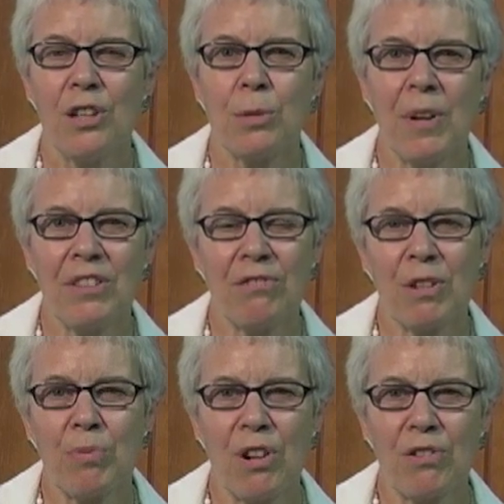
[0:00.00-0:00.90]

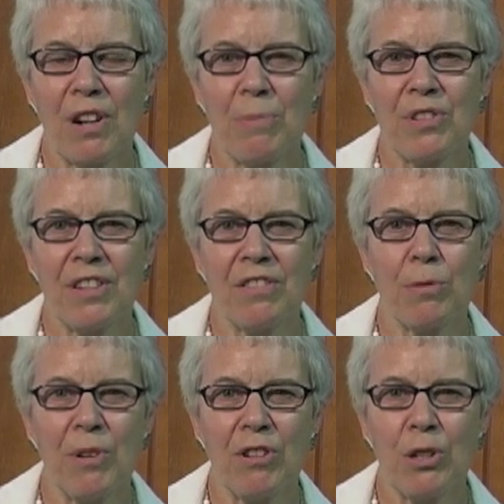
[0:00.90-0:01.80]
sponsoring programs in
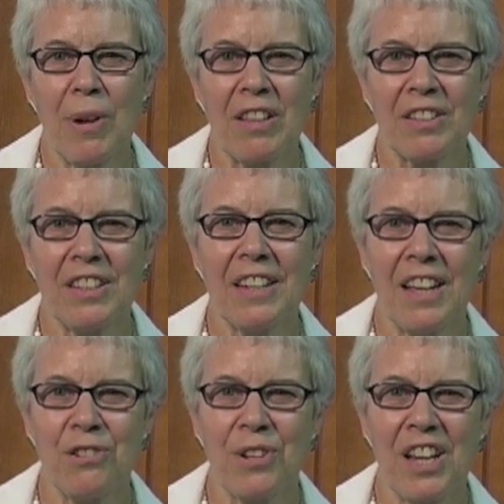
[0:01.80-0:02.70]
spirituality,
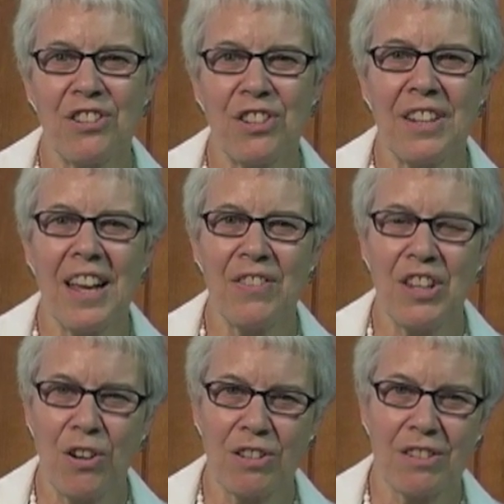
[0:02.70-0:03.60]
education, and
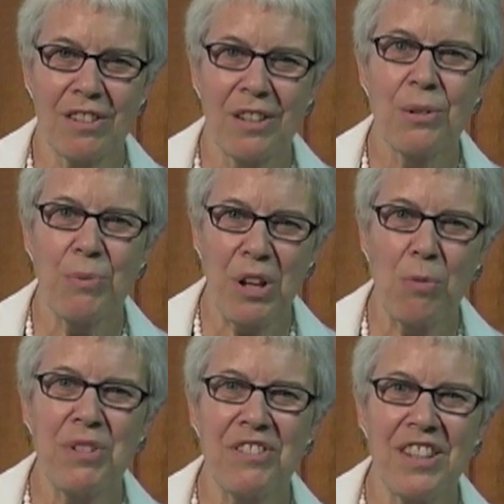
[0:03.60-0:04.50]
the arts. We
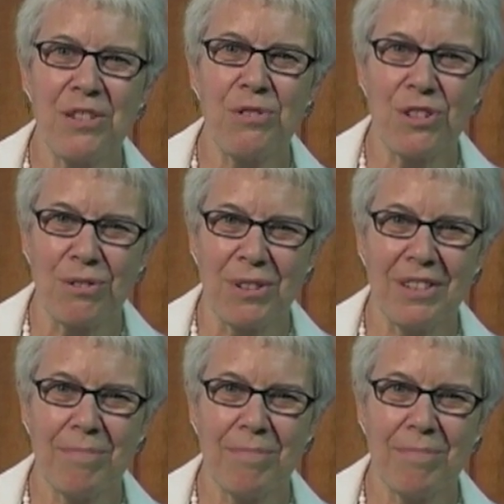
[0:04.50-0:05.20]
hope to see you soon.